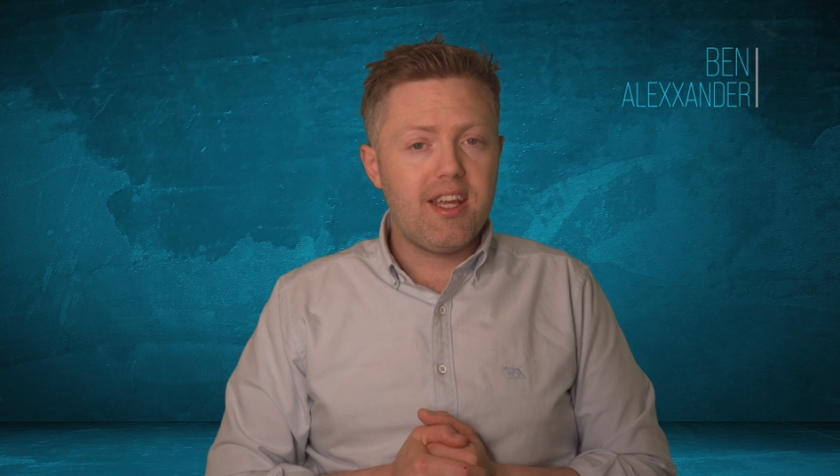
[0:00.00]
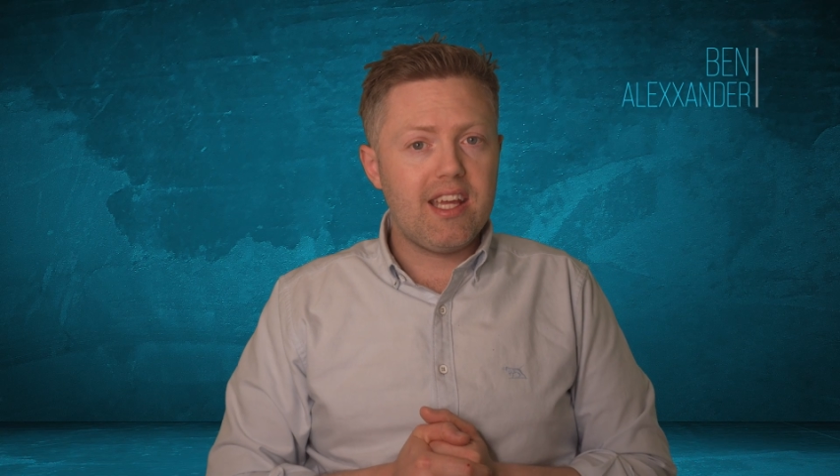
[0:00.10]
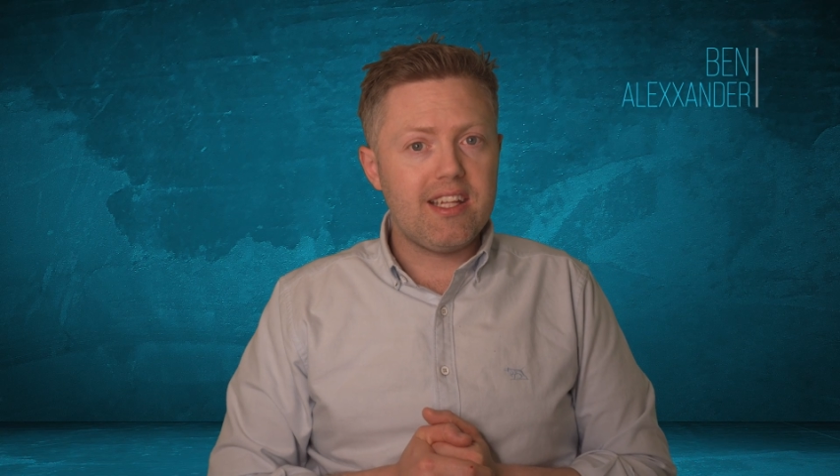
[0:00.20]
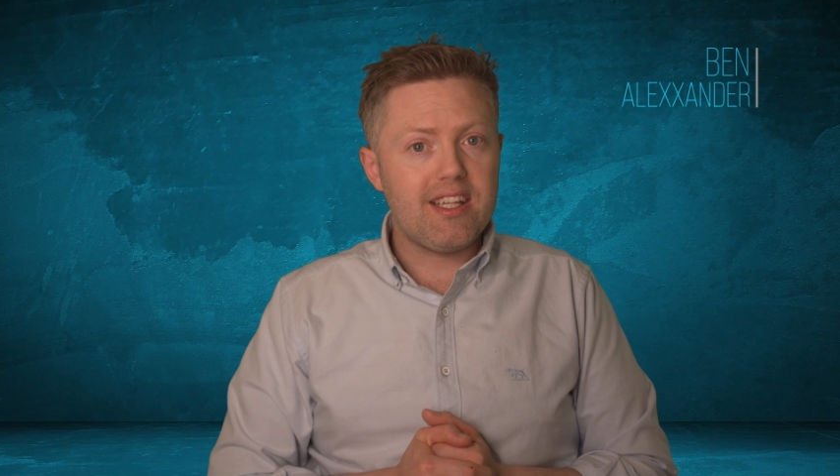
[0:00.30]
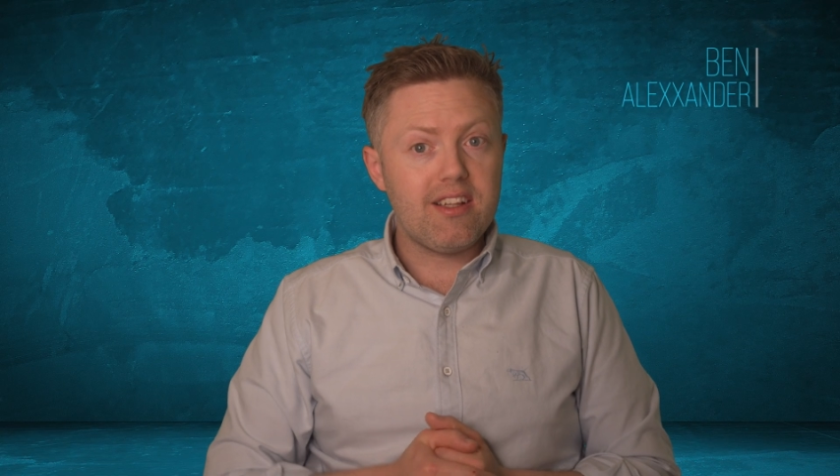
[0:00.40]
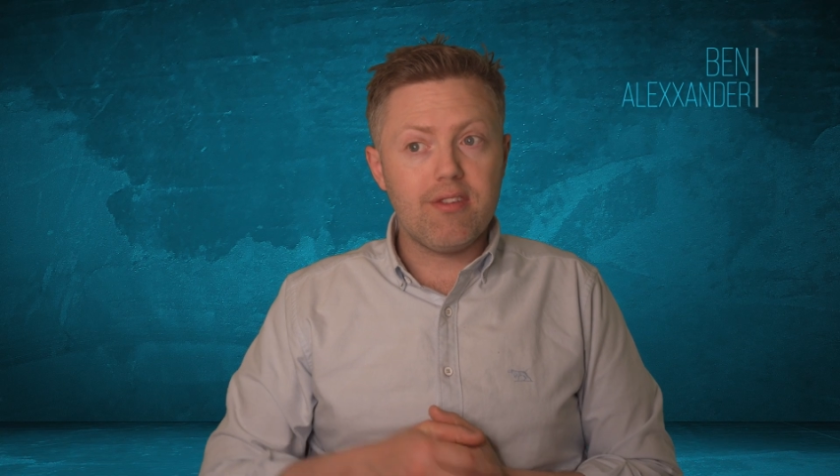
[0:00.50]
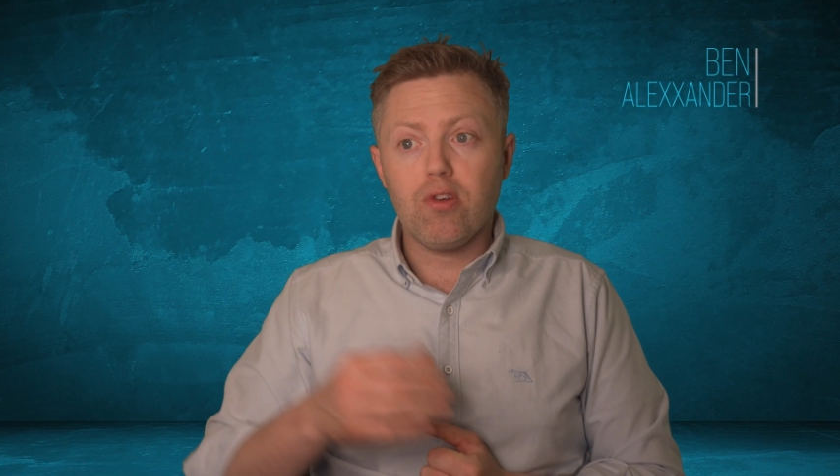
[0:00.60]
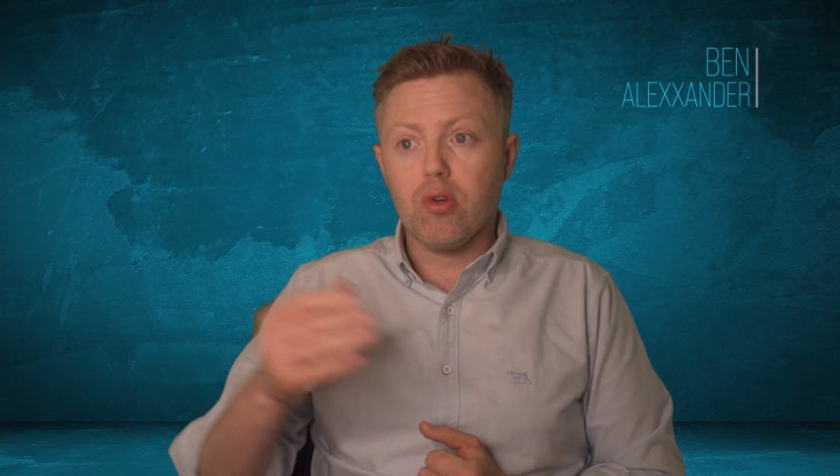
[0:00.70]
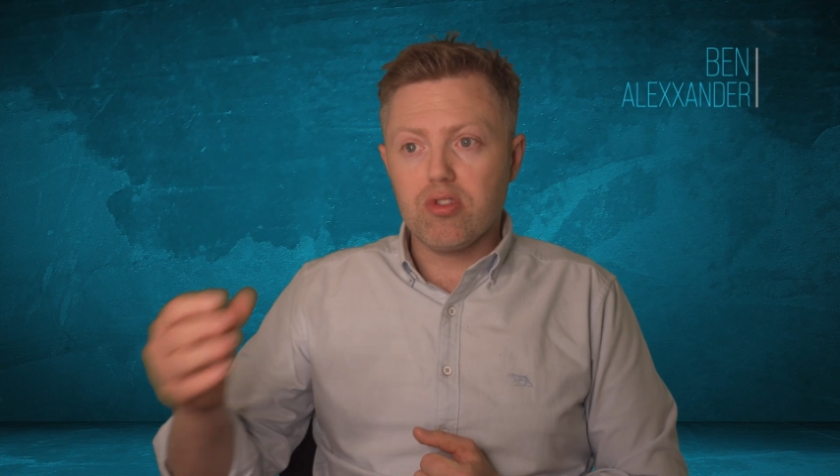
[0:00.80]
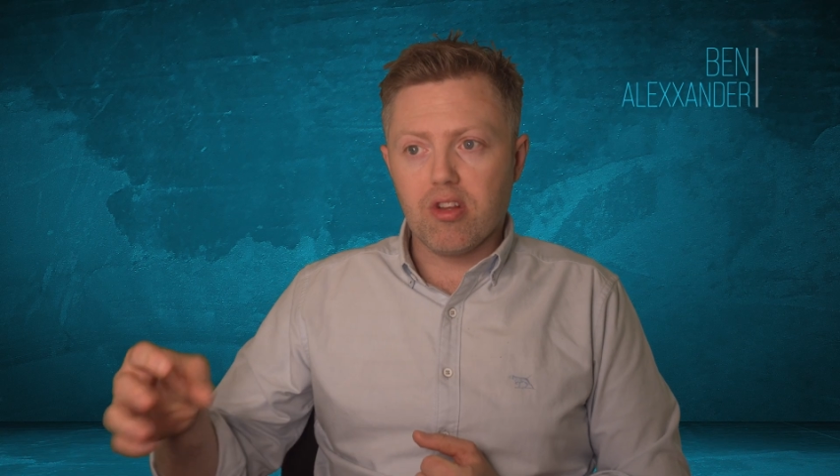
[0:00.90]
and in the
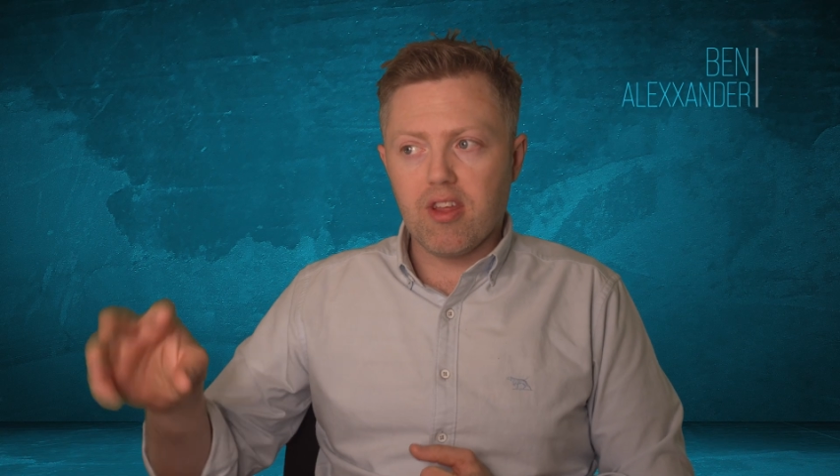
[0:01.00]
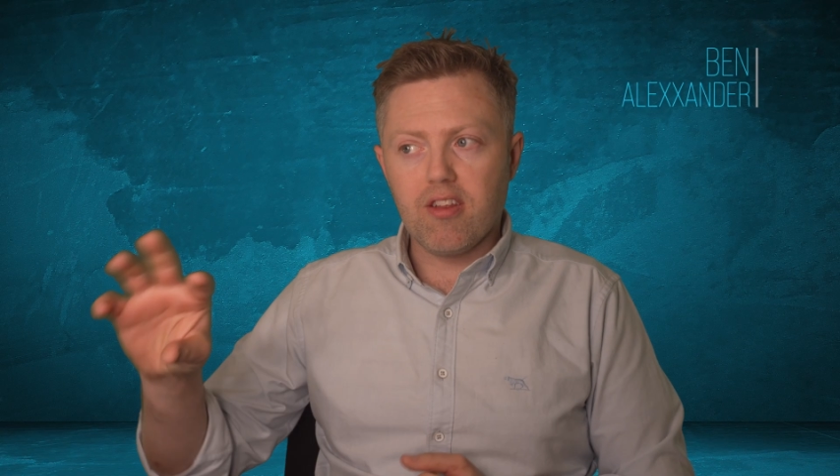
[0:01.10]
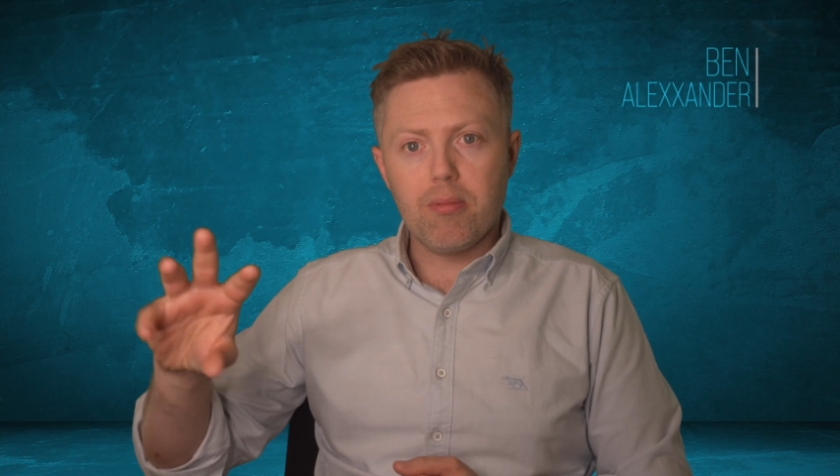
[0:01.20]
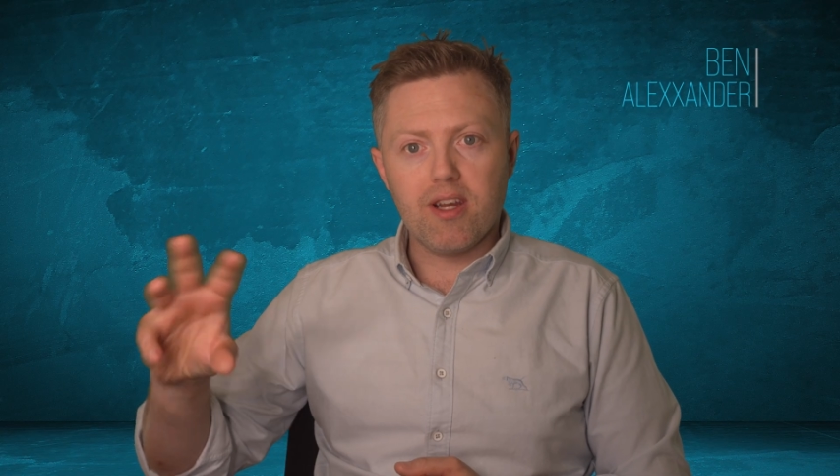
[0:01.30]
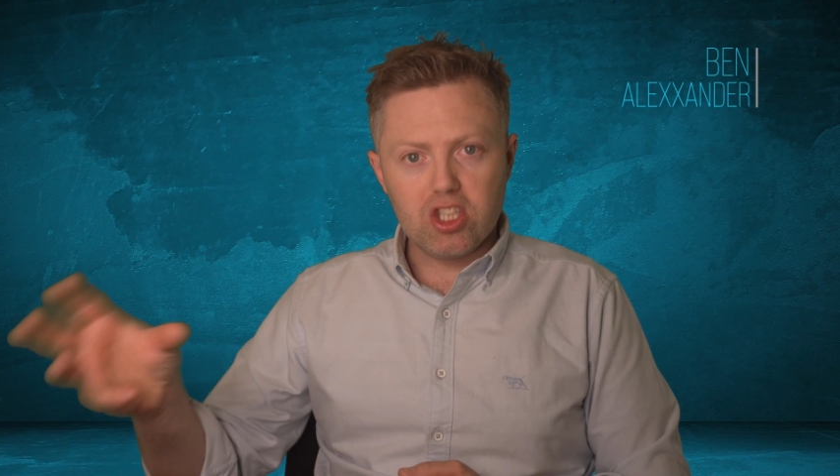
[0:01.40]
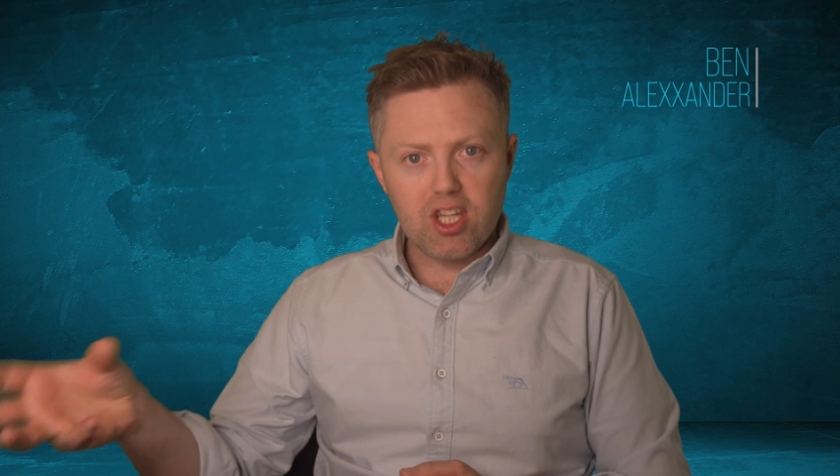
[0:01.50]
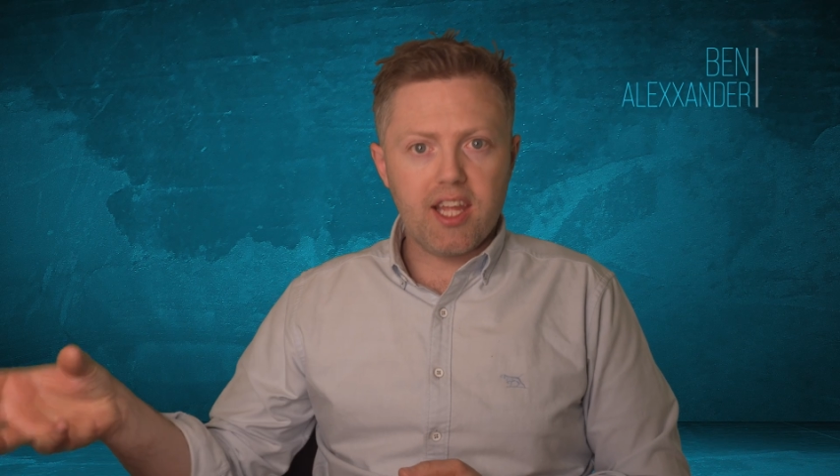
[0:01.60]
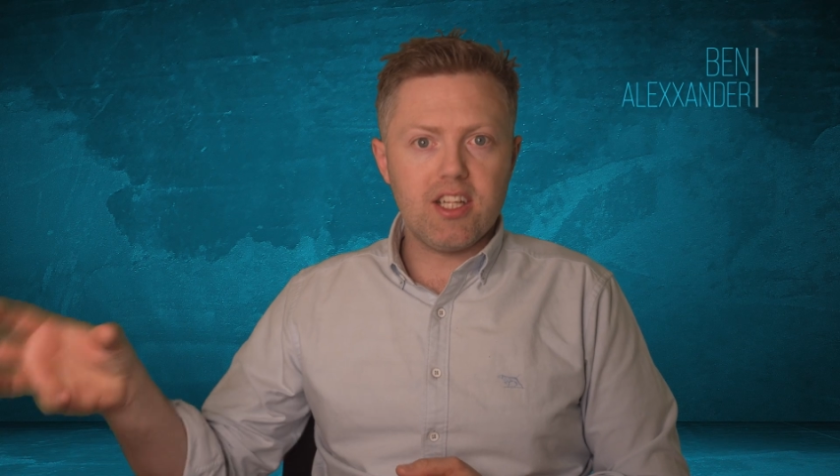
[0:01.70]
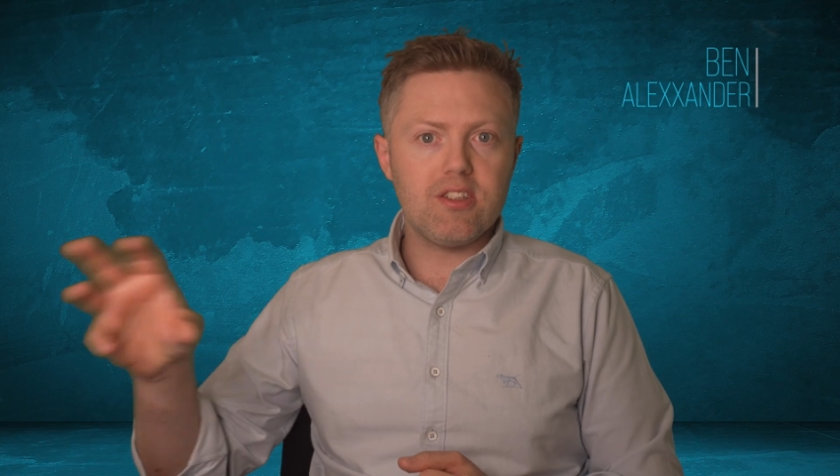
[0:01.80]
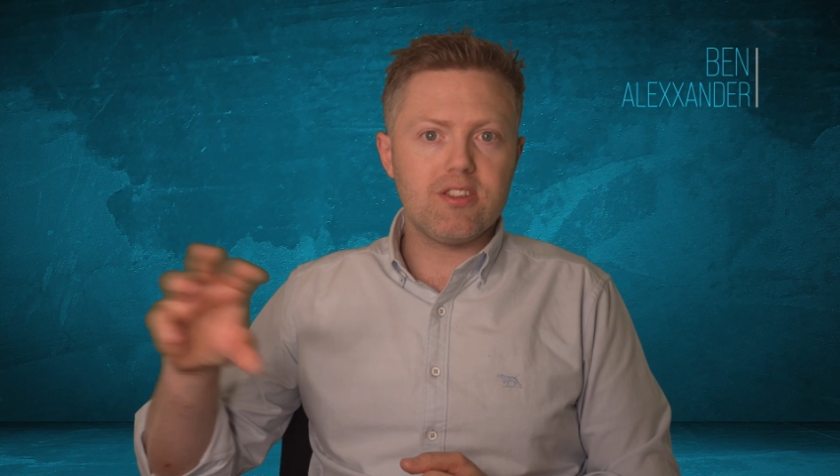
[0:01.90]
future things might
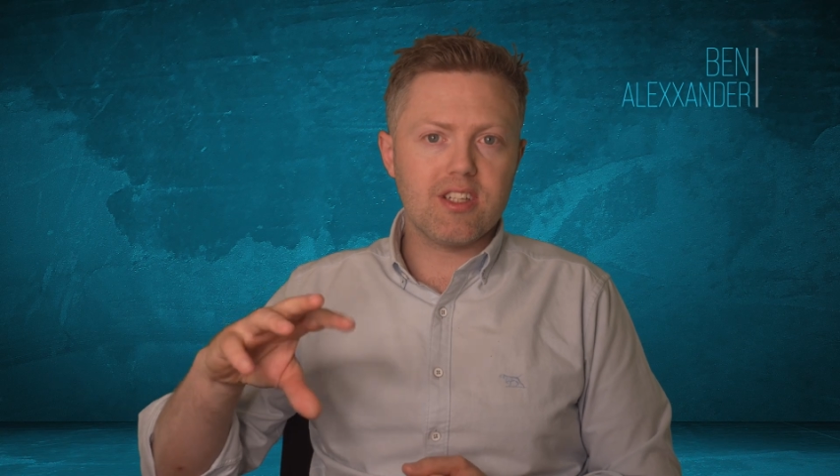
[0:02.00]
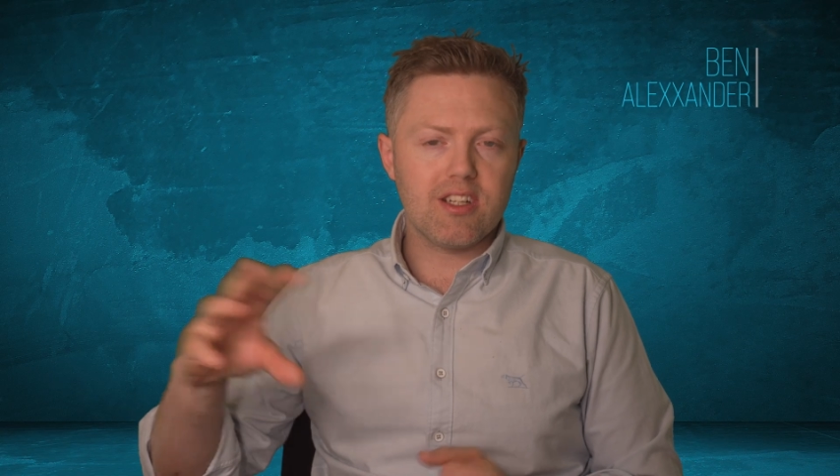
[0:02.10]
change.